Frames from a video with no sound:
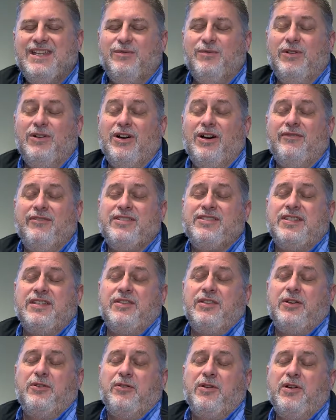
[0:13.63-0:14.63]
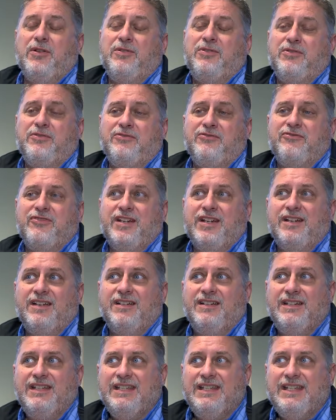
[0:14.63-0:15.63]
Well, obviously the growth of uh,
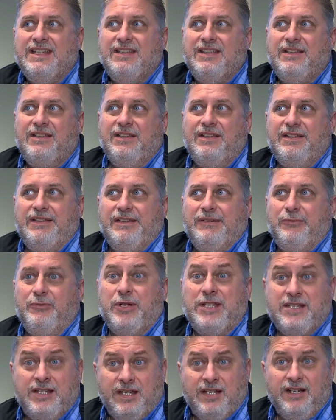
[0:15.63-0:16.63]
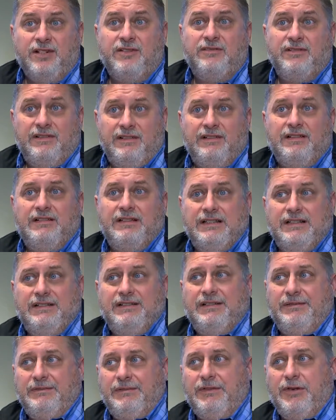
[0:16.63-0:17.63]
the retail,
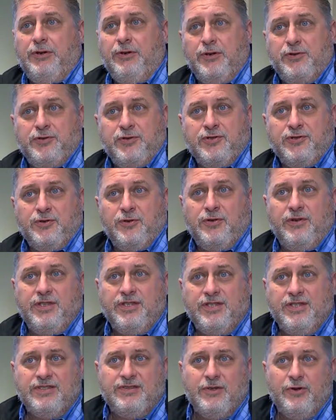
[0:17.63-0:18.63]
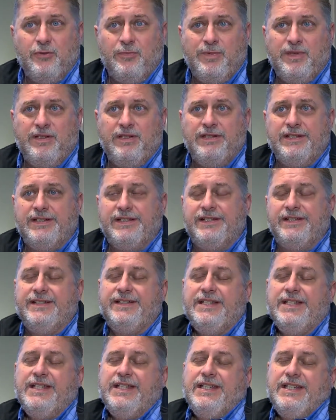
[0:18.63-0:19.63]
the grocery store that just opened, uh,
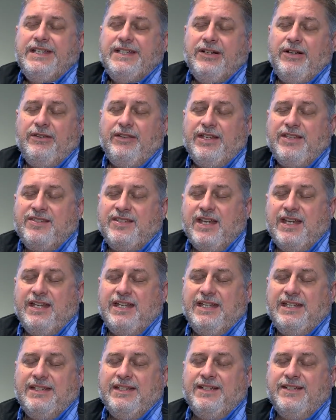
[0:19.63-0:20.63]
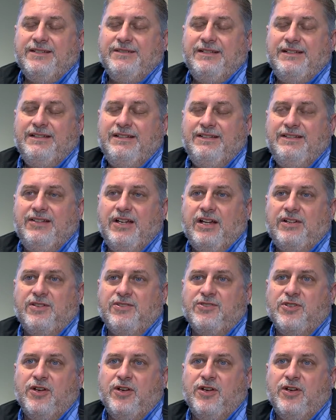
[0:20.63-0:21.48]
all the exciting uh, doctor's